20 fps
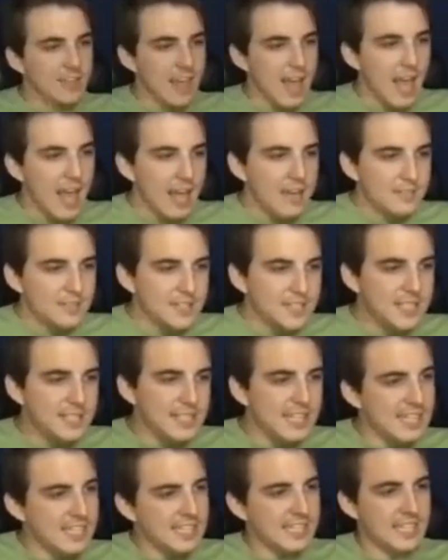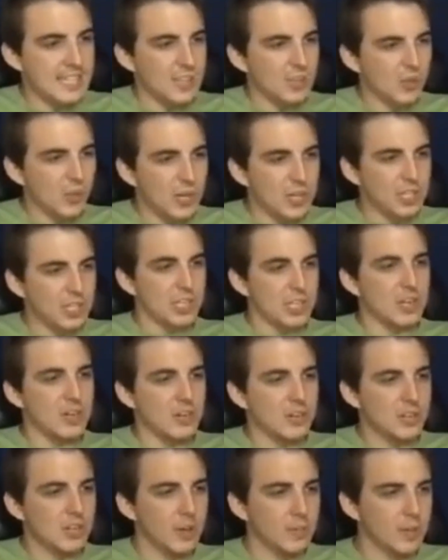They have 63
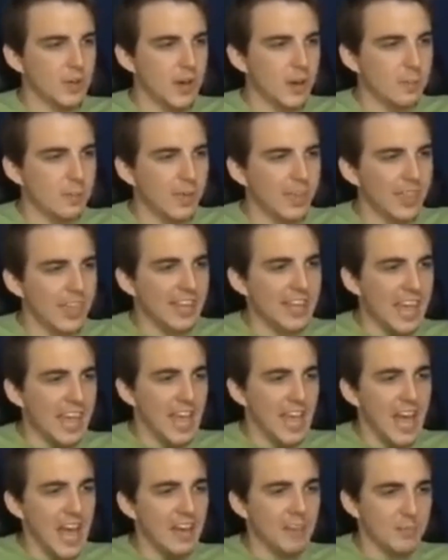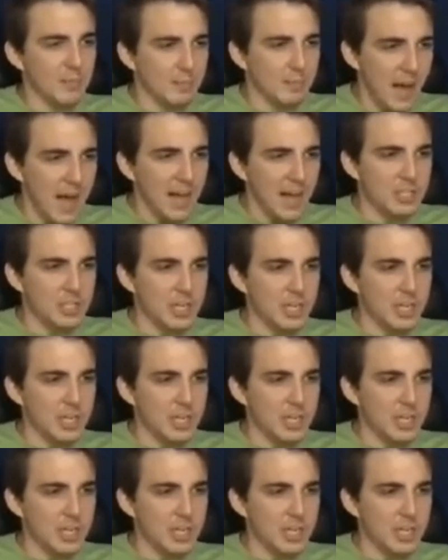genders up there, but they can't have my